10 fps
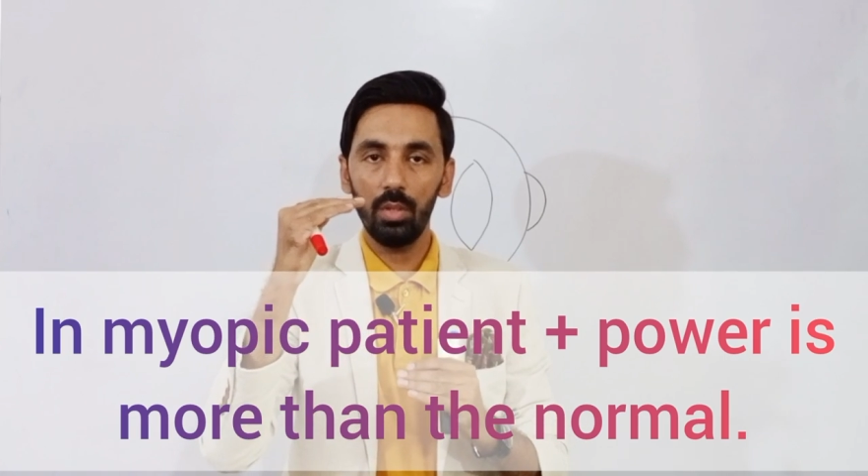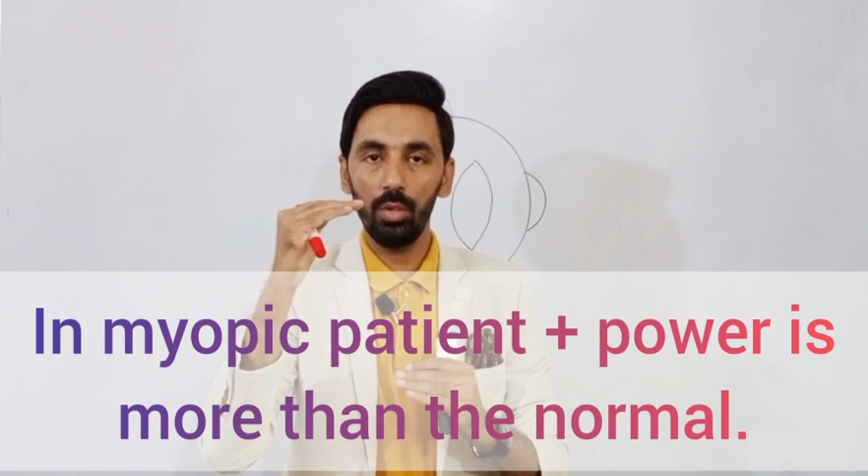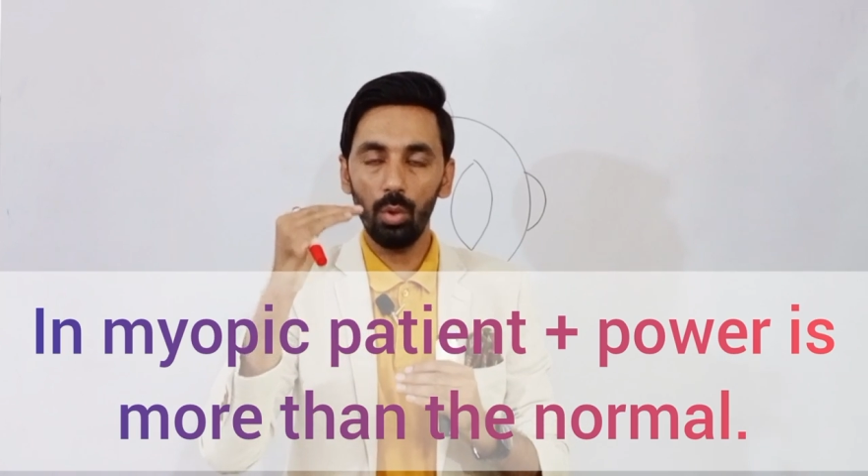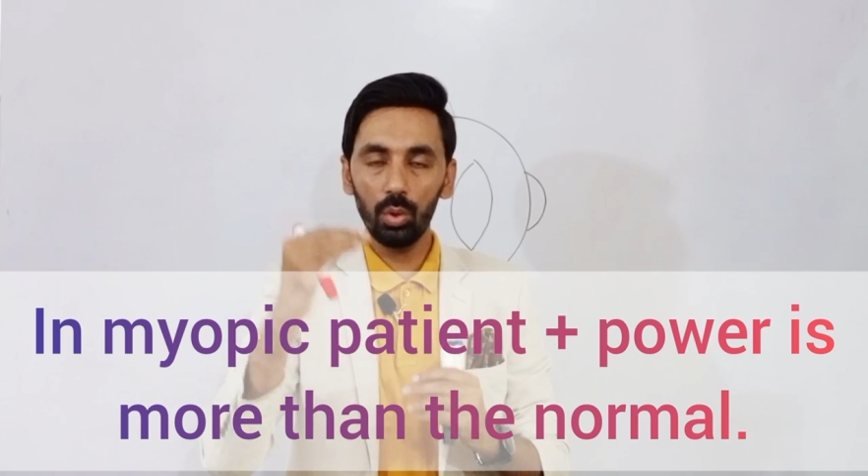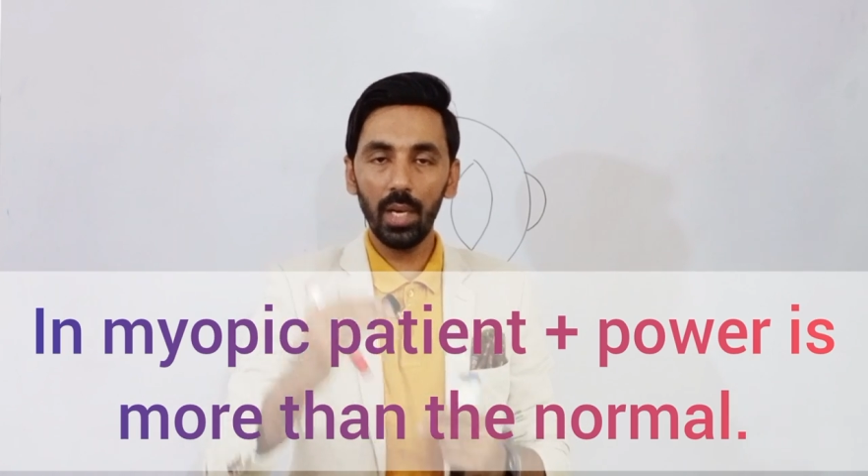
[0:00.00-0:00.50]

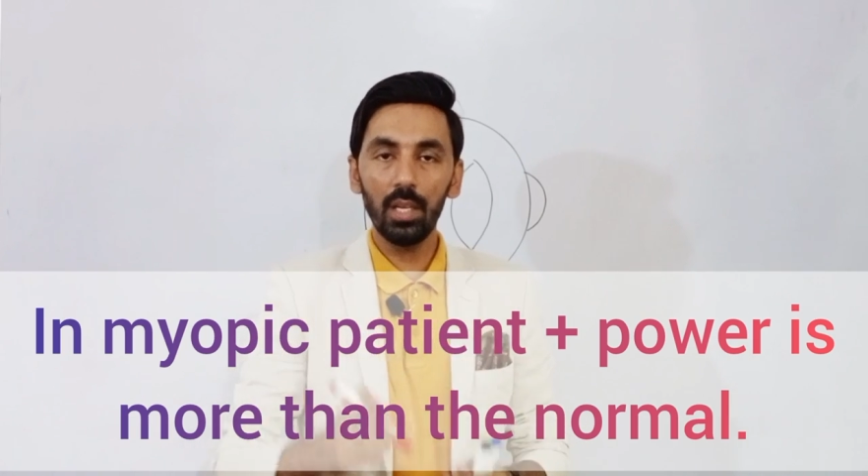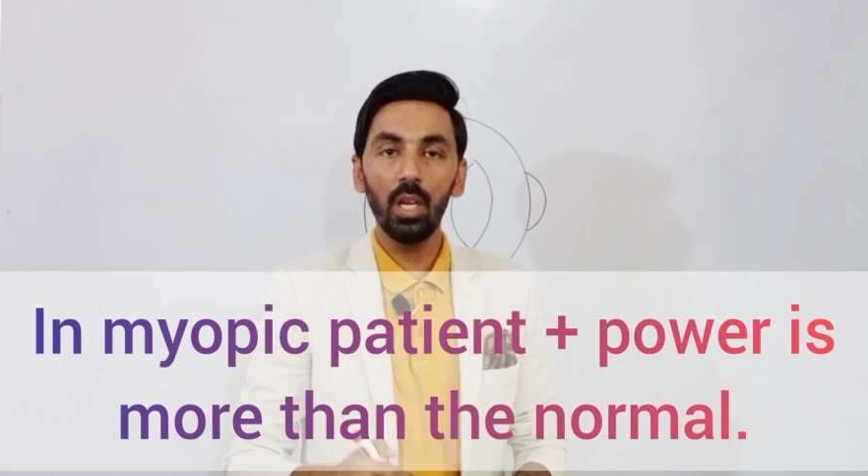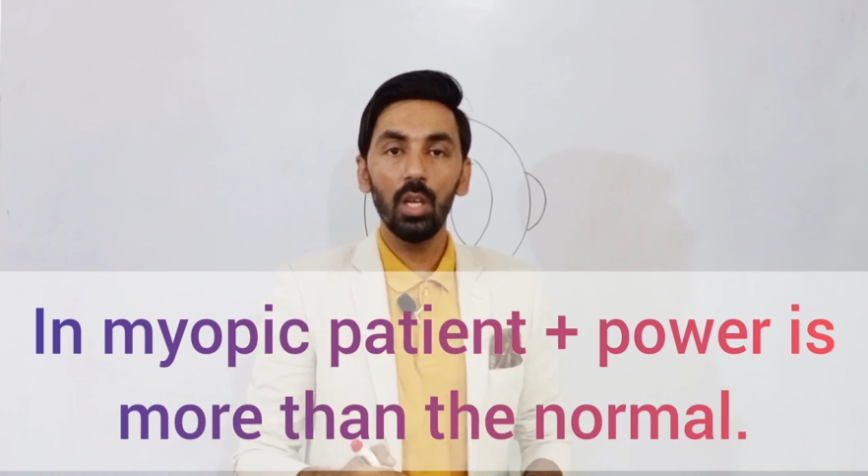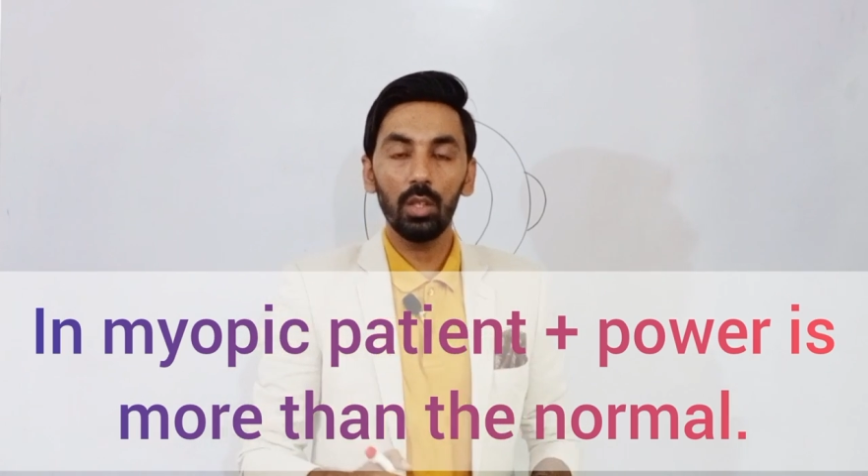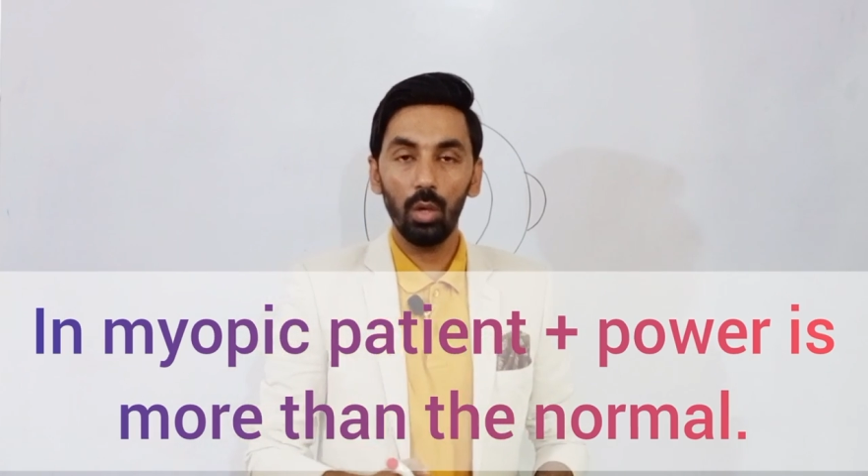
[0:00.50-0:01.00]
You know that
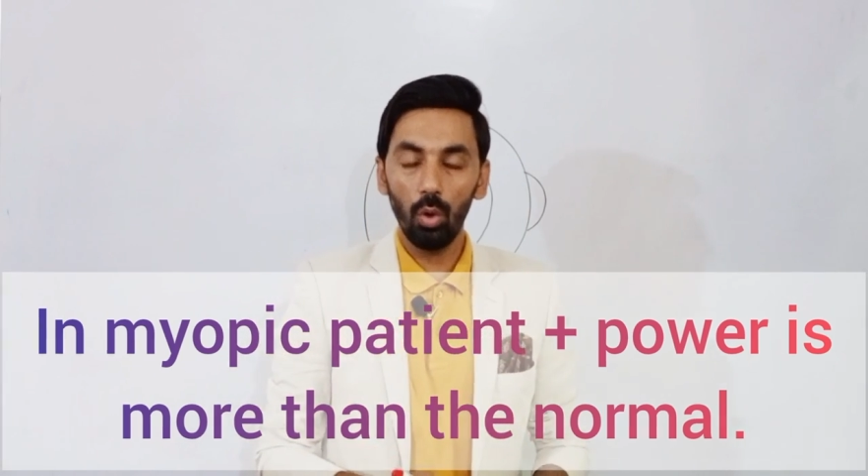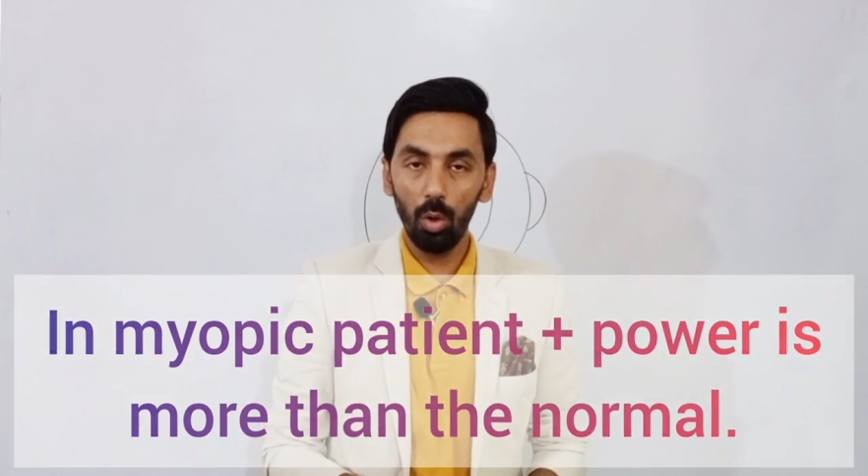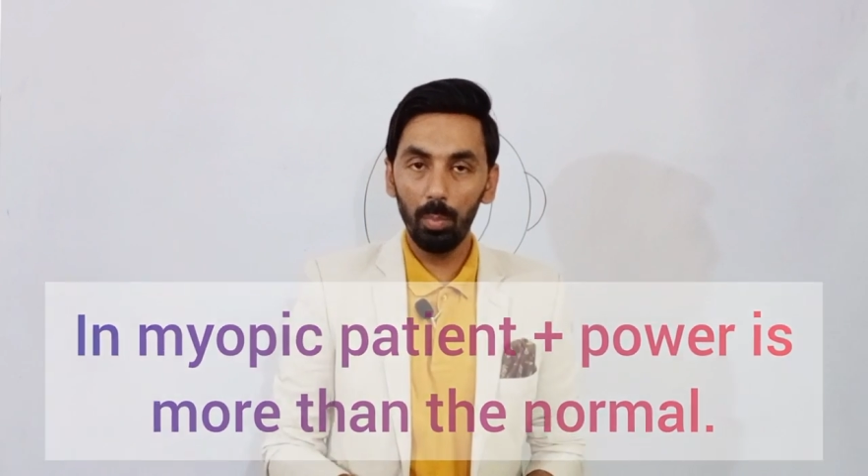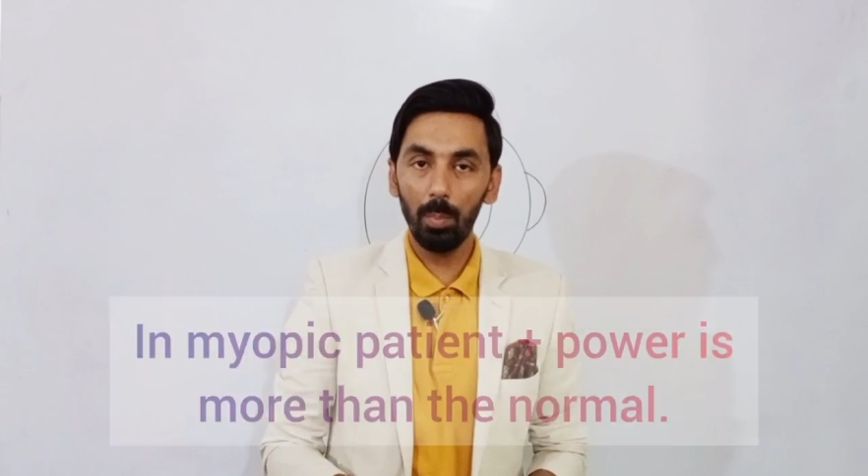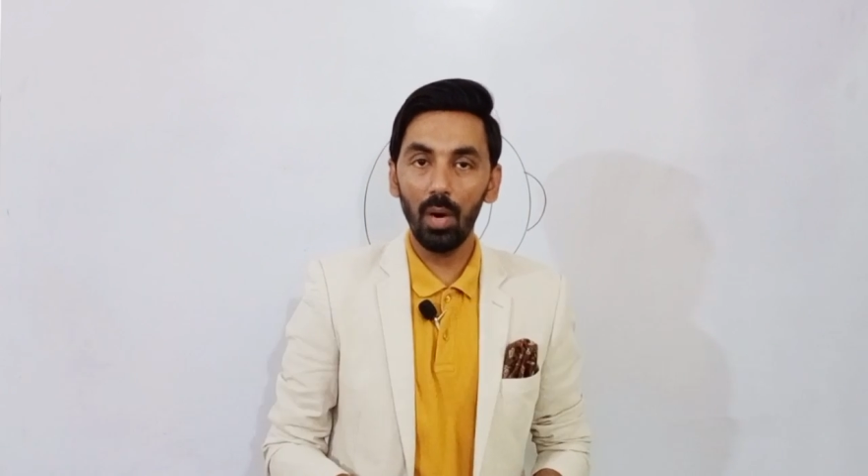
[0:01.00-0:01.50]
the
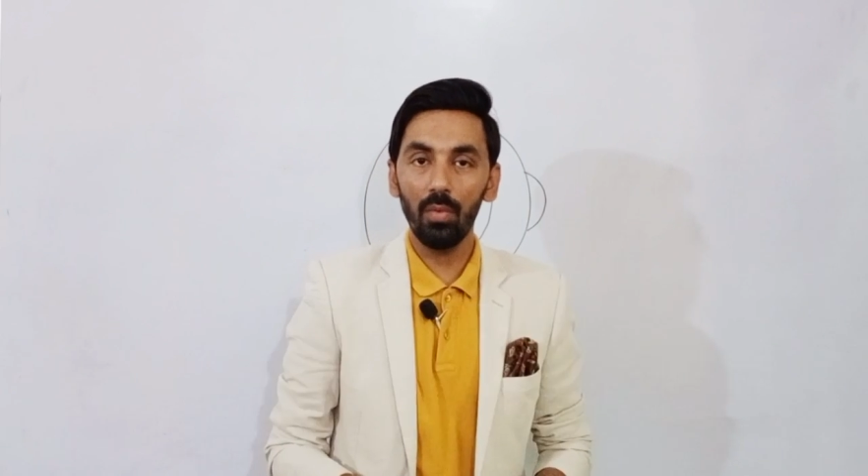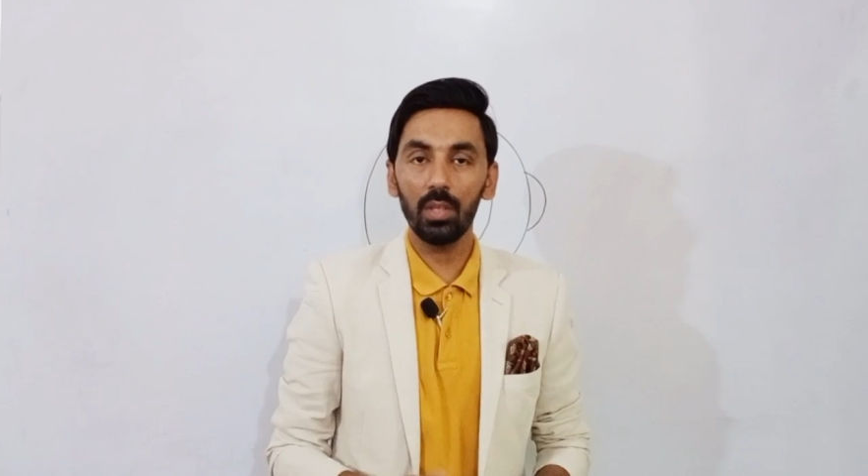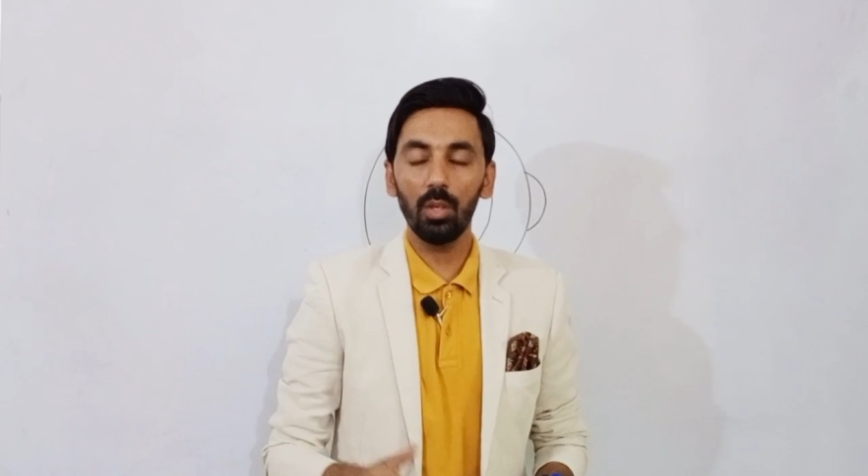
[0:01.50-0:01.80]
normal power,